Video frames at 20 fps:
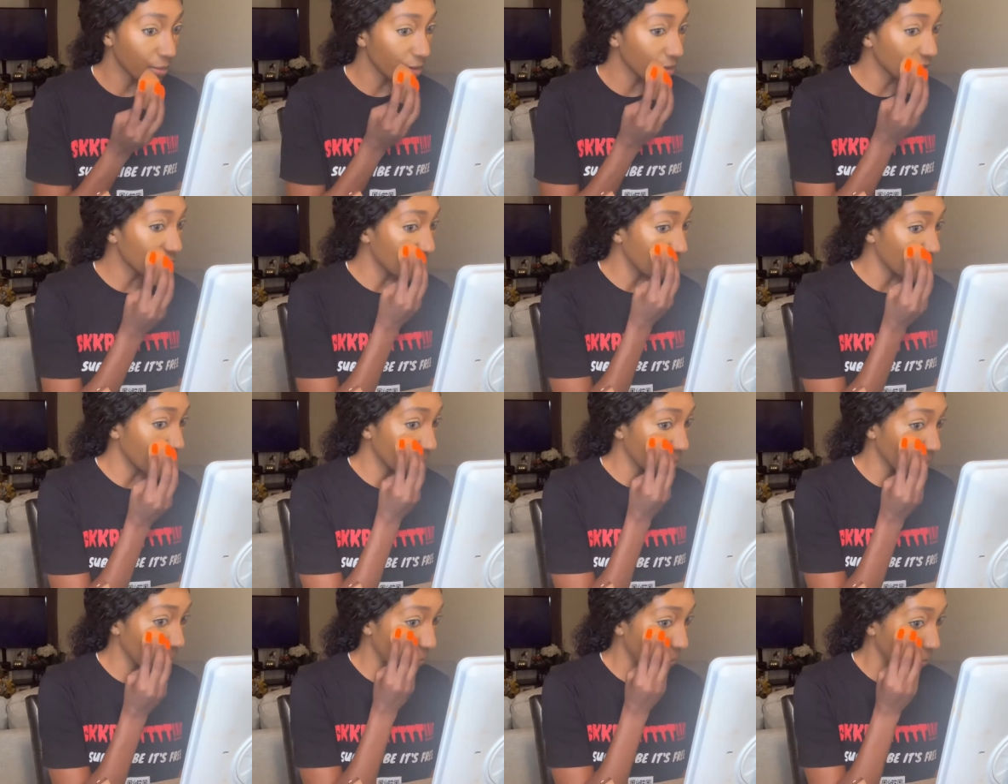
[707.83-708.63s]
a beauty
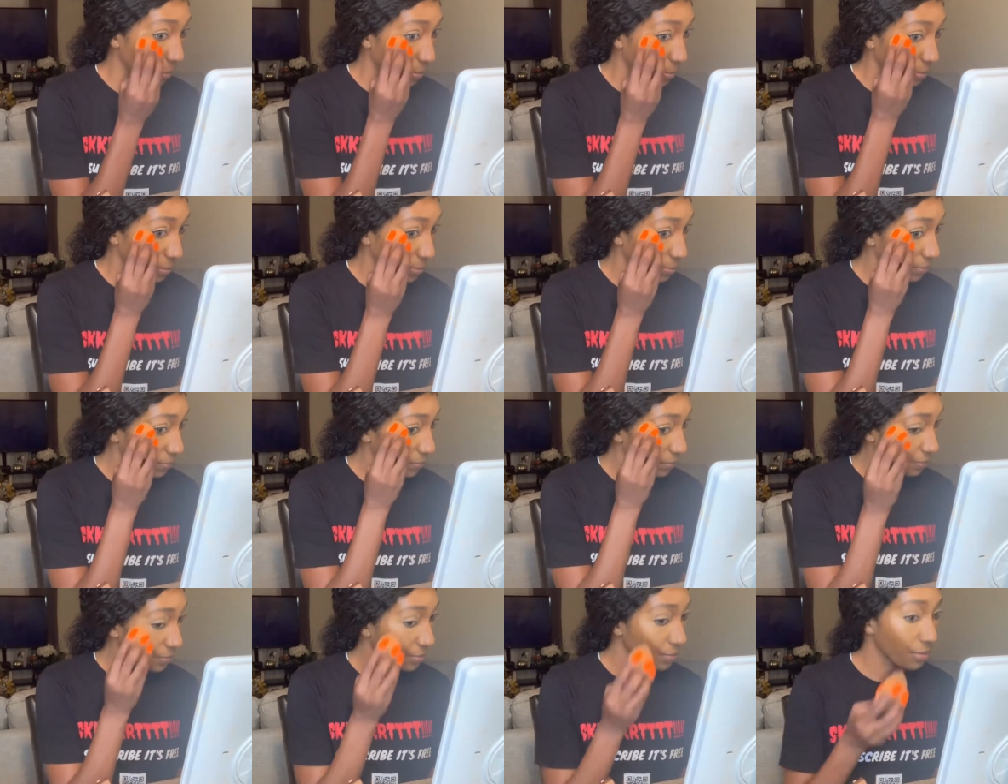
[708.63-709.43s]
channel.
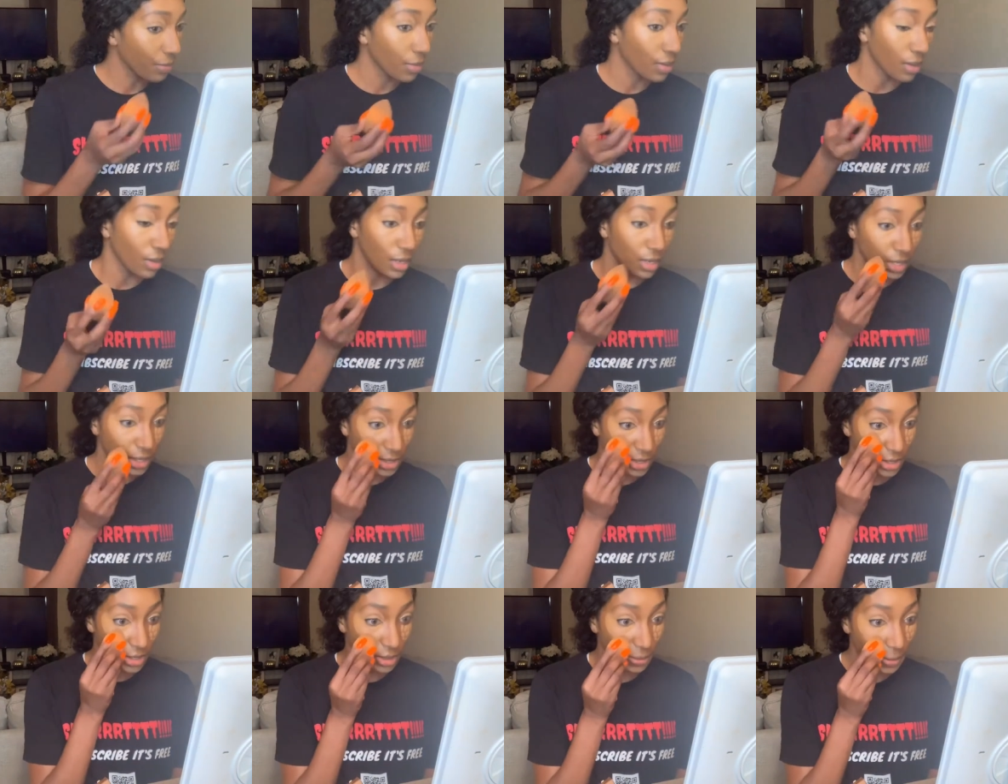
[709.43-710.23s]
And
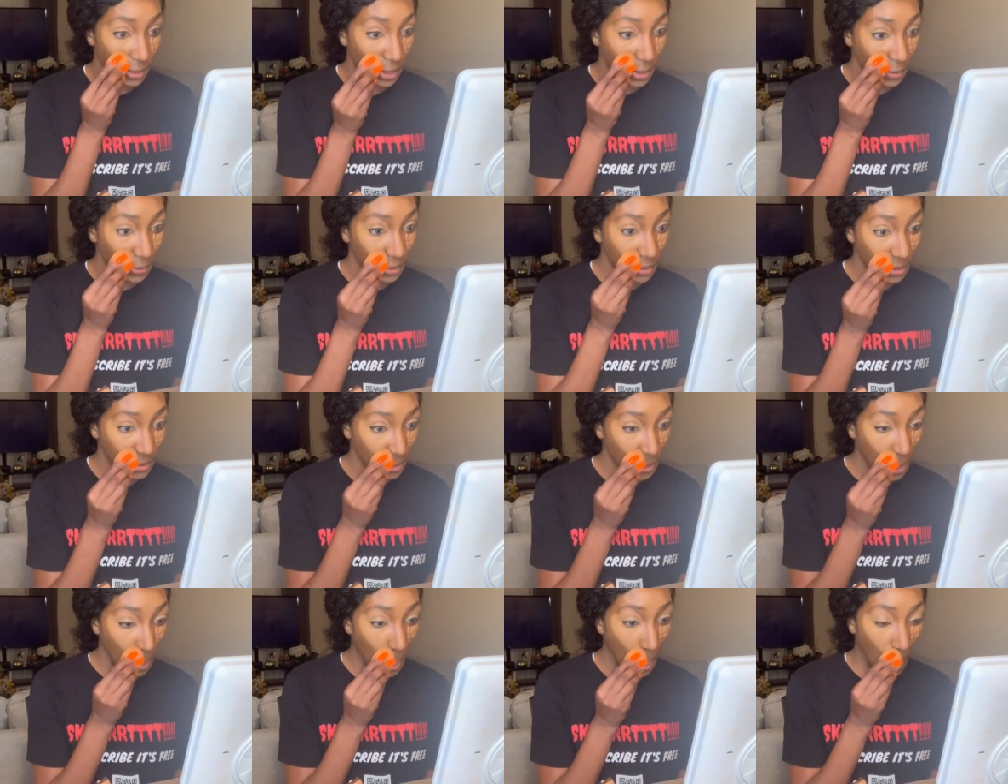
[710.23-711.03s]
this is the main
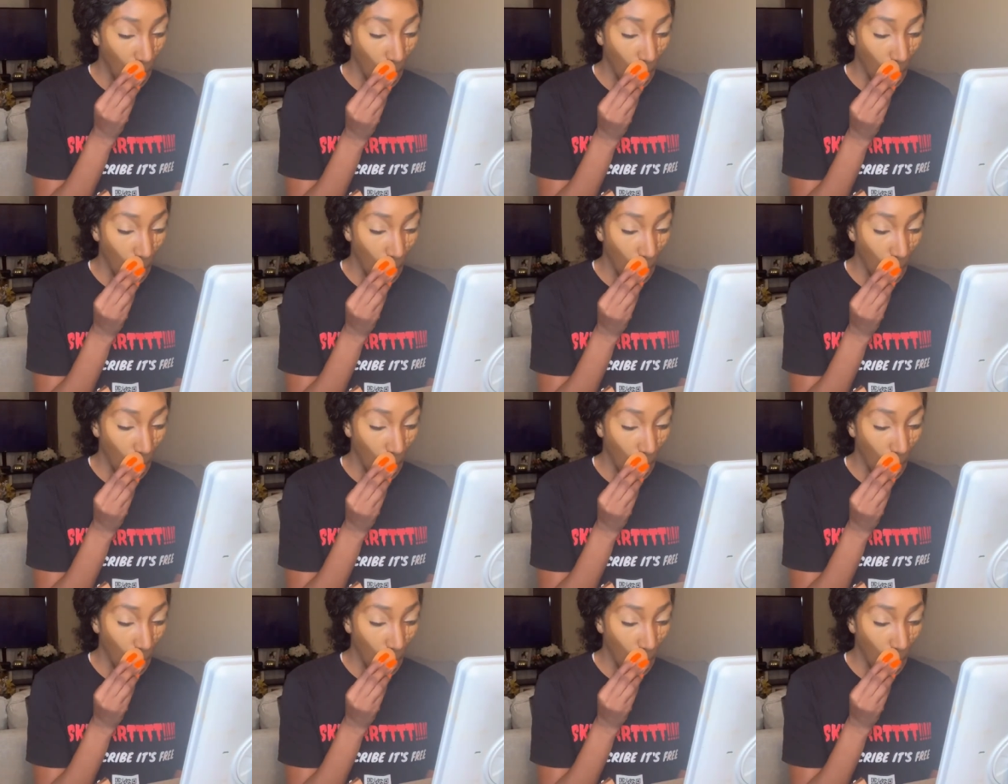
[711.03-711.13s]
reason